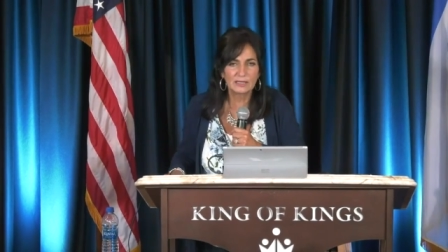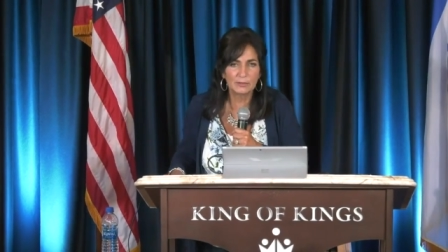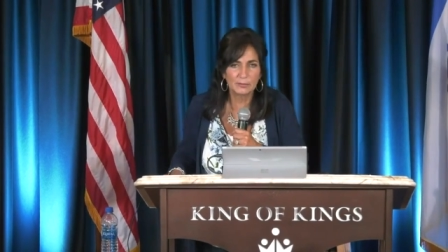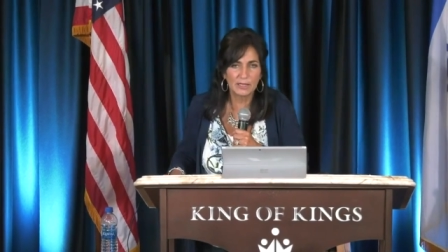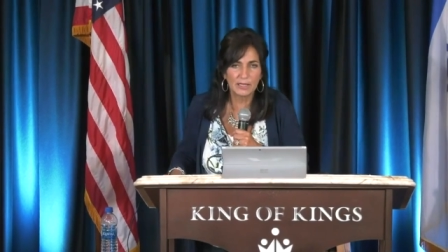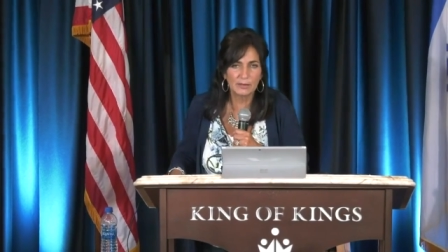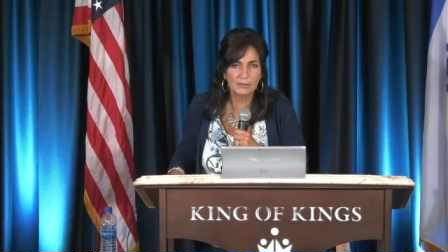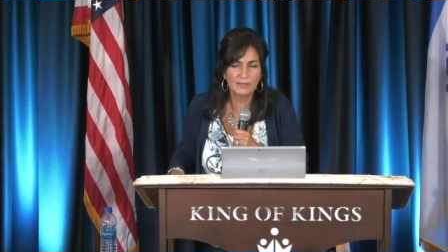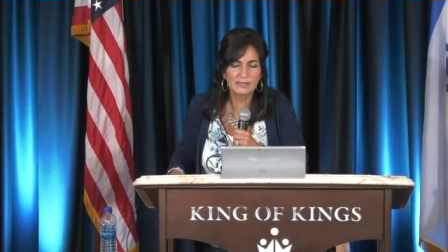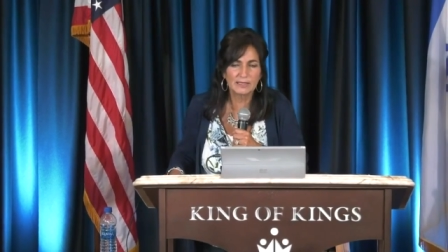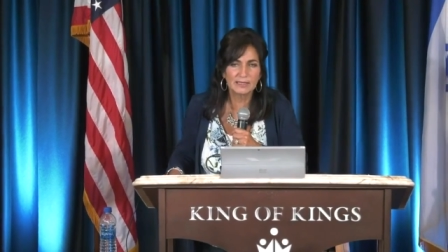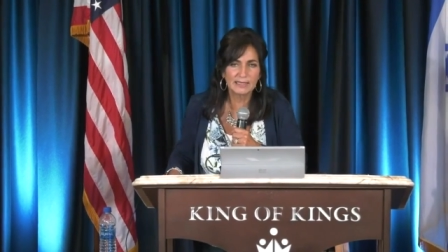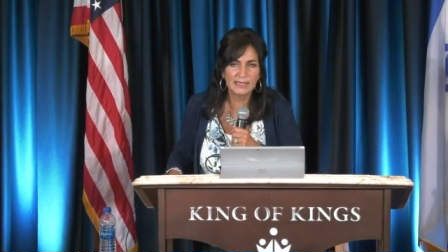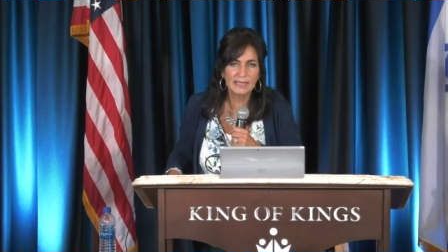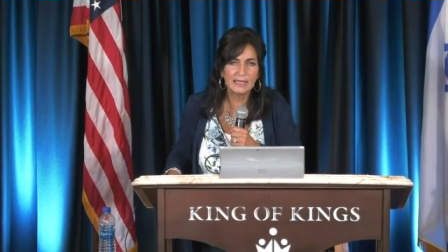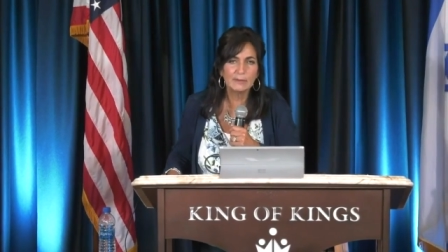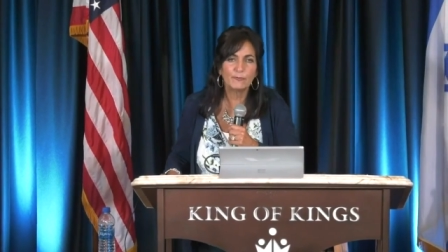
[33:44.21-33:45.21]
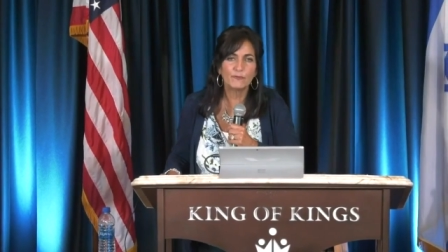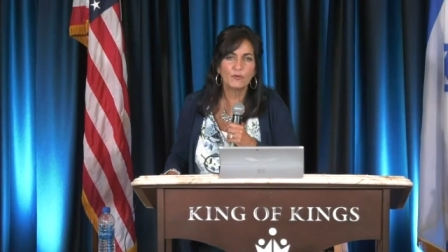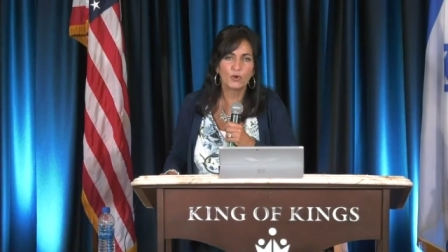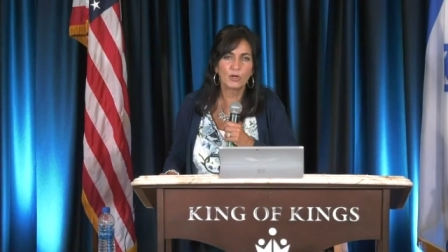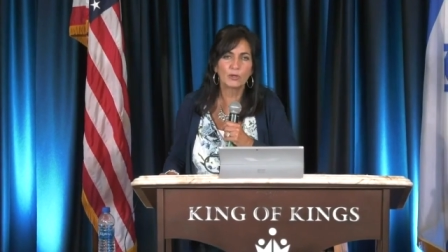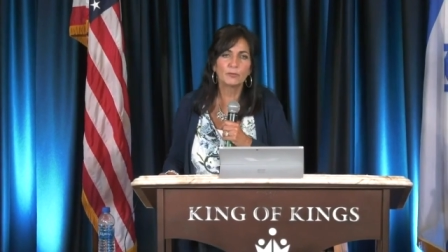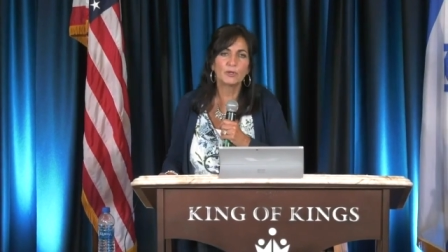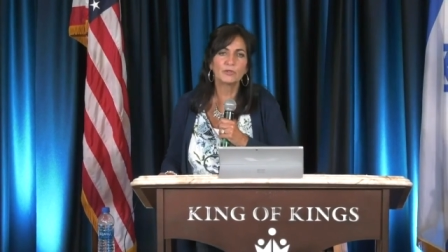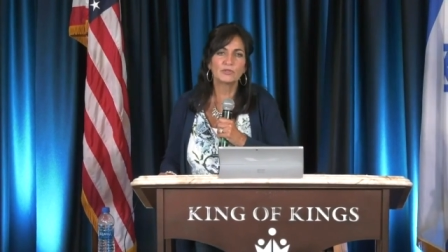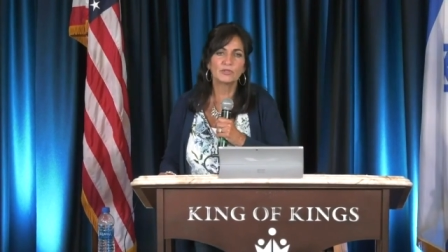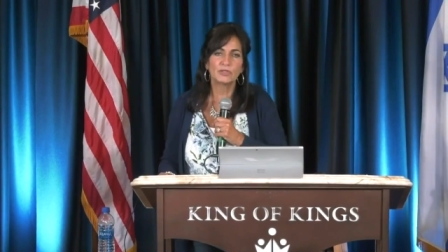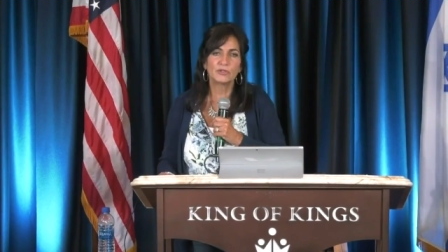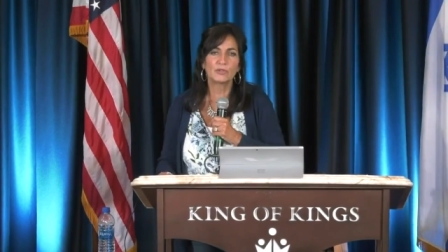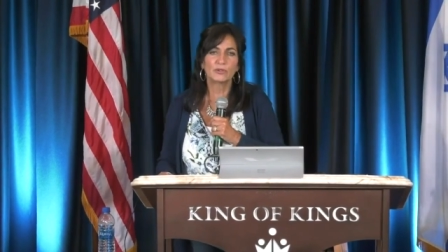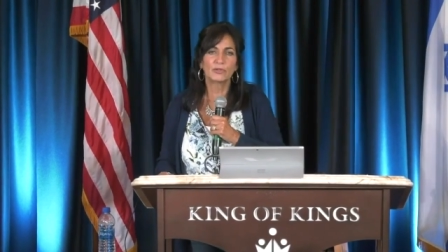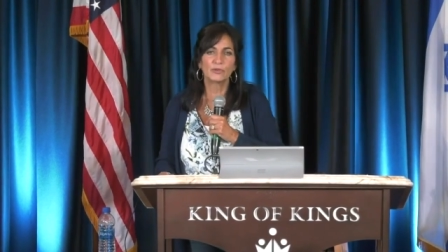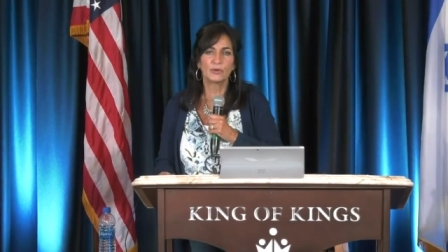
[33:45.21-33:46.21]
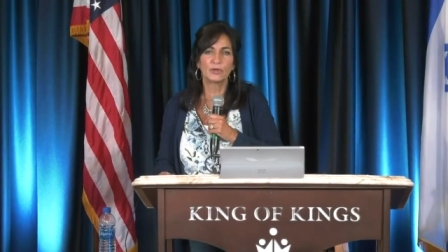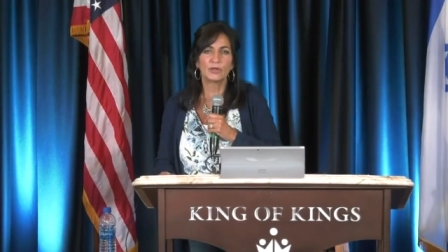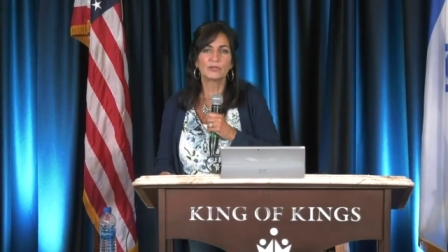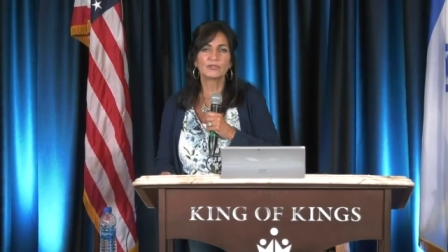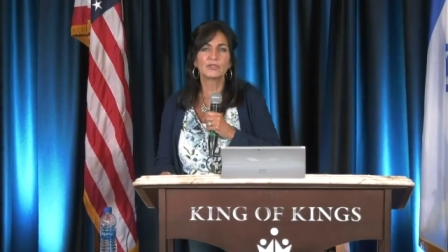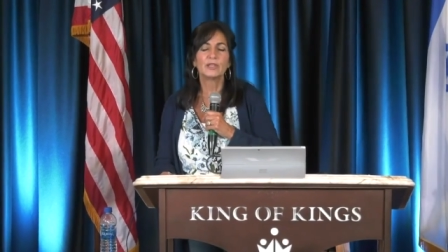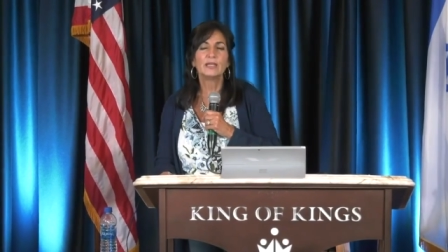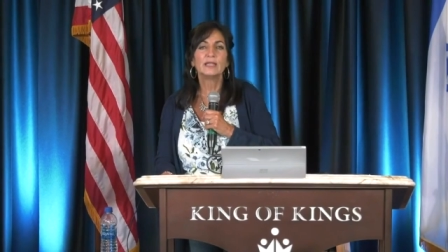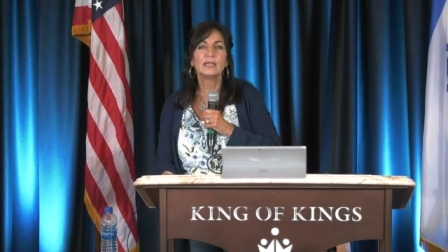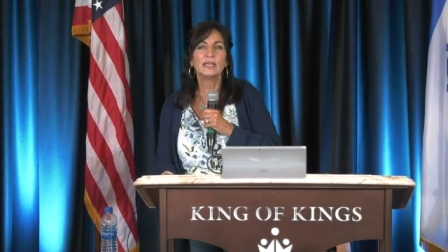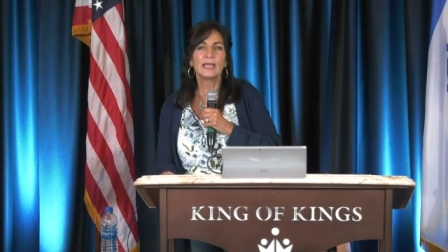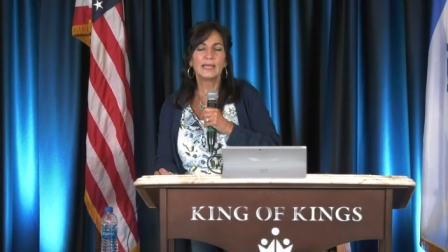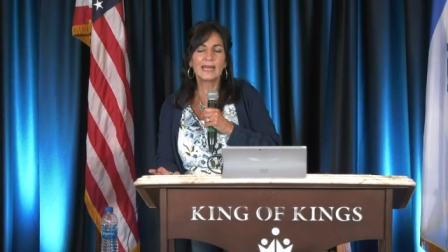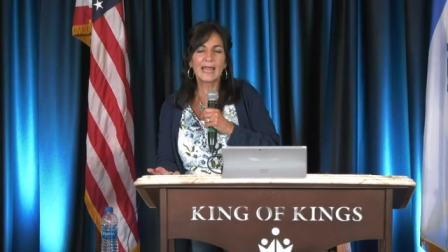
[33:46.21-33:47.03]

his commandments, and keep foremost in your thoughts